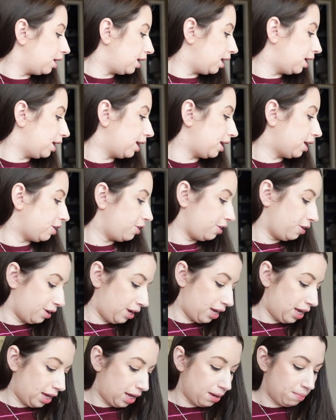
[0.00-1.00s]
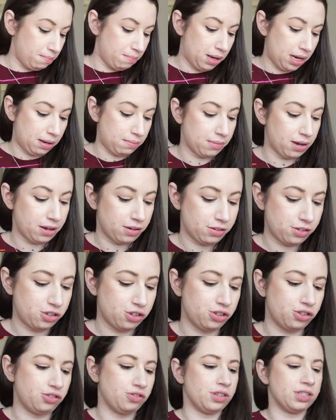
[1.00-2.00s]
And I got her a Minnie
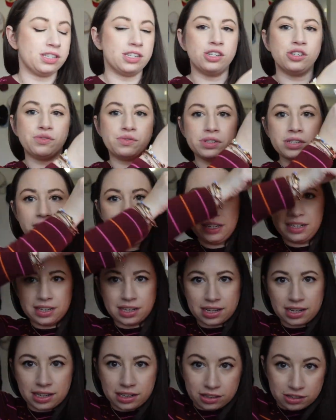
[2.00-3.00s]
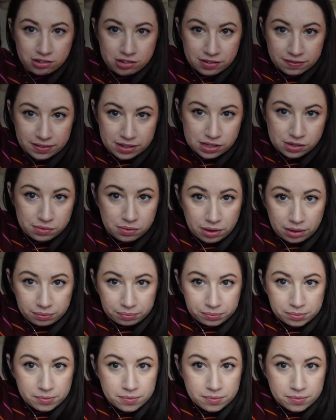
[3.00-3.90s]
Mouse dress. I just really liked the colors of this one.